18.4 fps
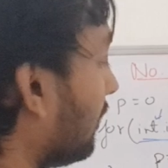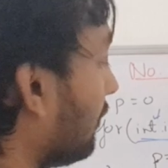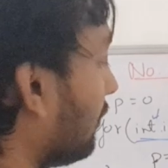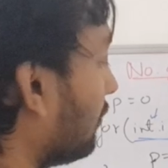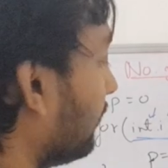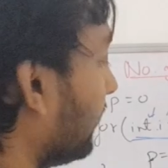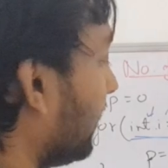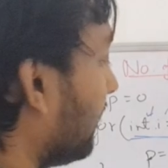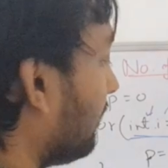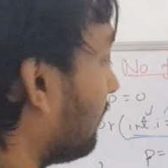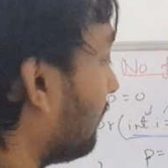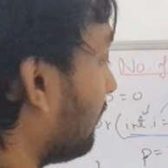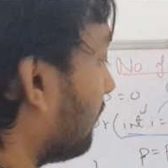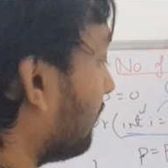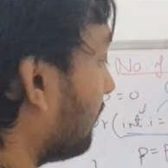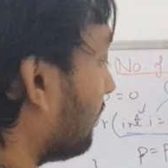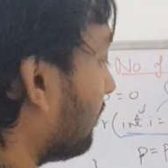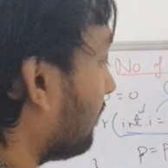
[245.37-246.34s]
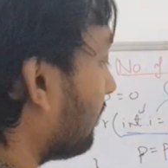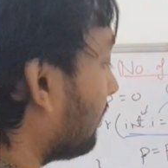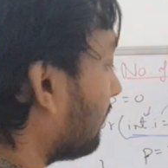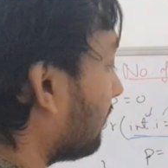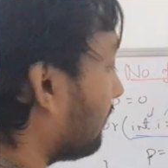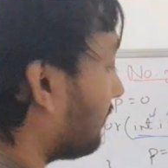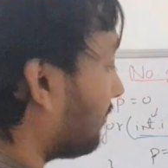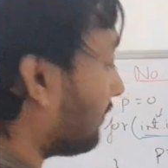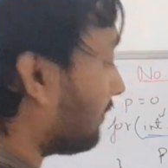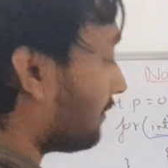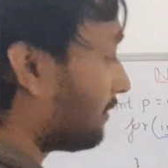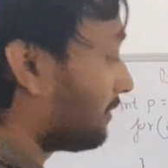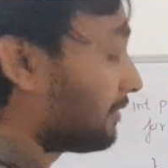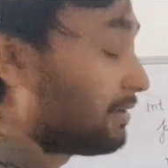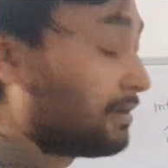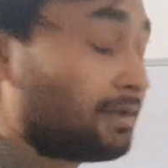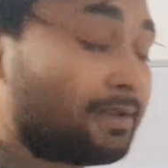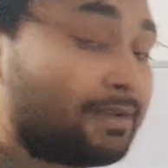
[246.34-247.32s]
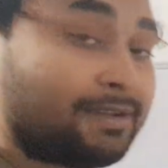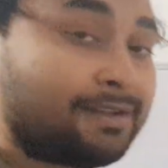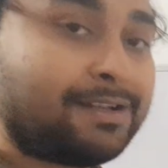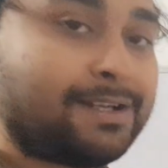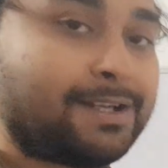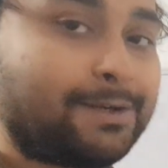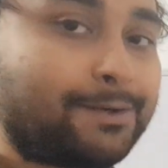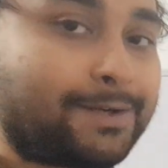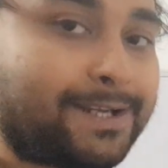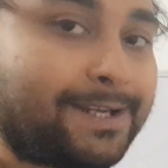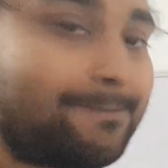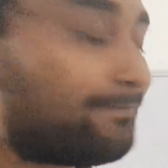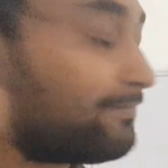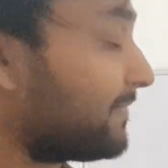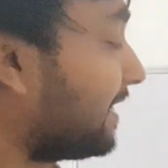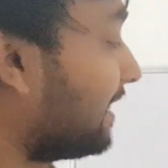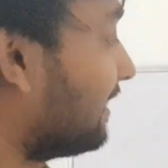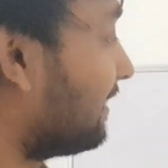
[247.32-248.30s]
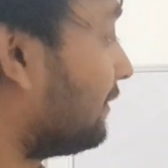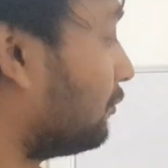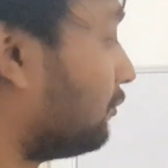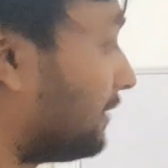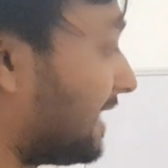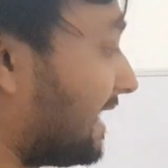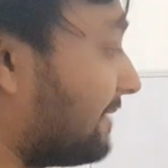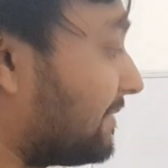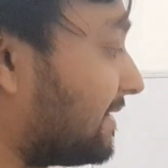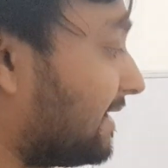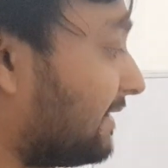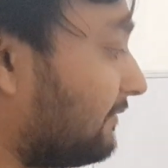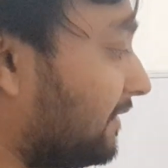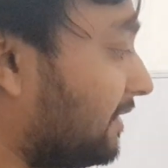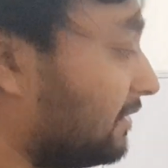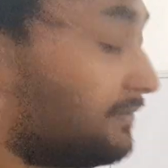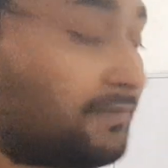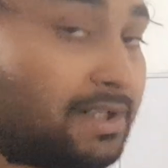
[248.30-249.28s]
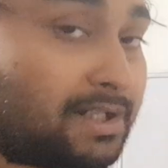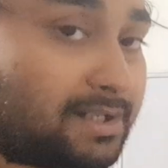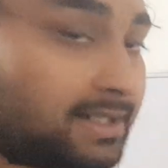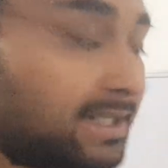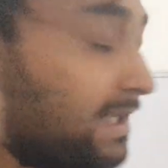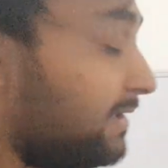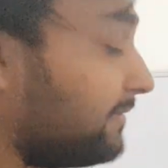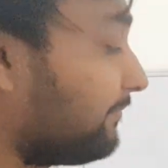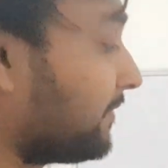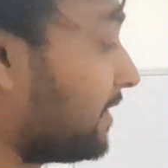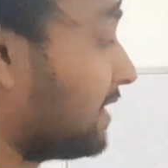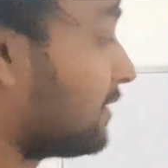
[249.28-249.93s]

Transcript: 2 into 2. Okay, 2 times it will work, right?